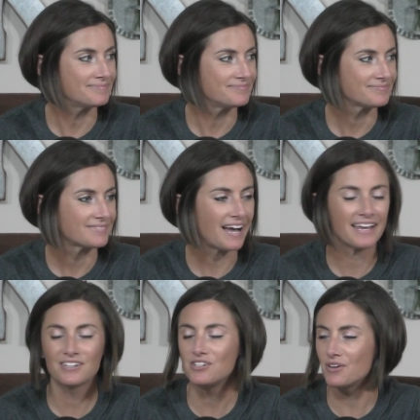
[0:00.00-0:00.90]
Awesome. I
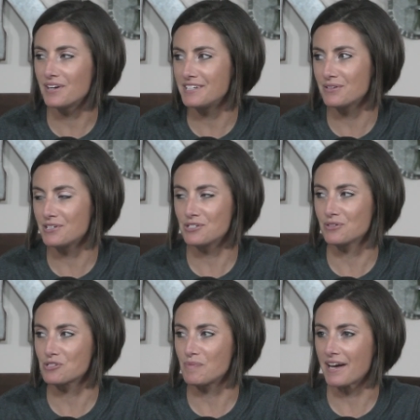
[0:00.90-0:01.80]
had so, no idea what to
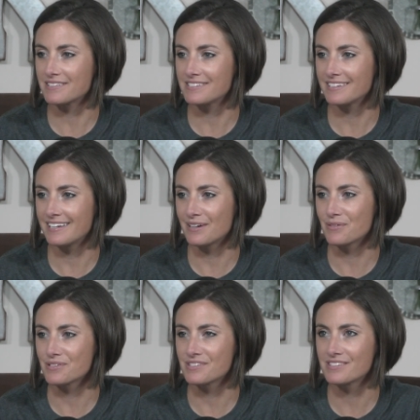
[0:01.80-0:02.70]
expect, and I
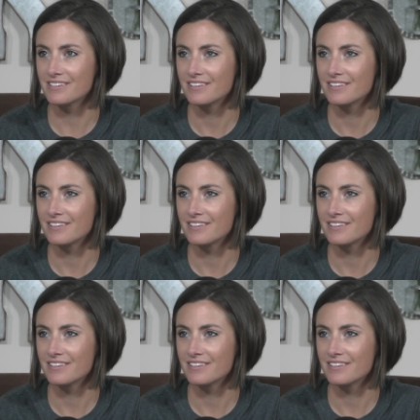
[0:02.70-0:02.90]
was,